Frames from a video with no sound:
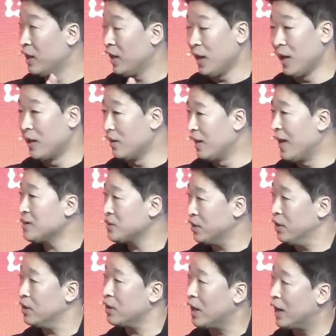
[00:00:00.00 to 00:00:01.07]
And last
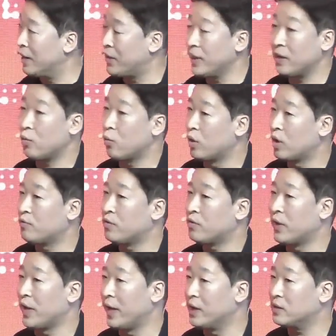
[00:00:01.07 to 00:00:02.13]
year, I think one of the
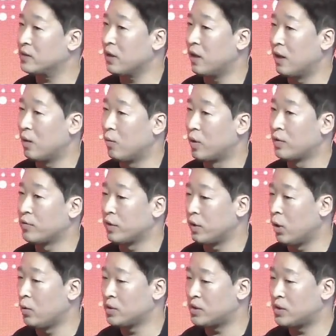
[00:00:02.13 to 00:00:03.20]
days, one of the
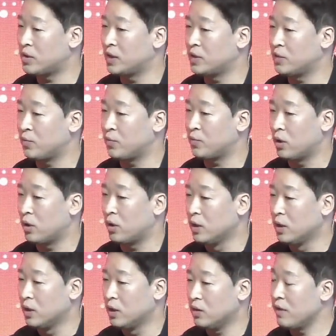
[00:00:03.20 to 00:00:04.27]
lowest days for
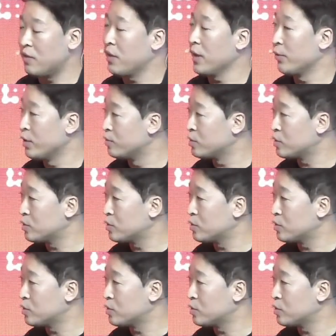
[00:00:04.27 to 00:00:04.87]
Ethereum's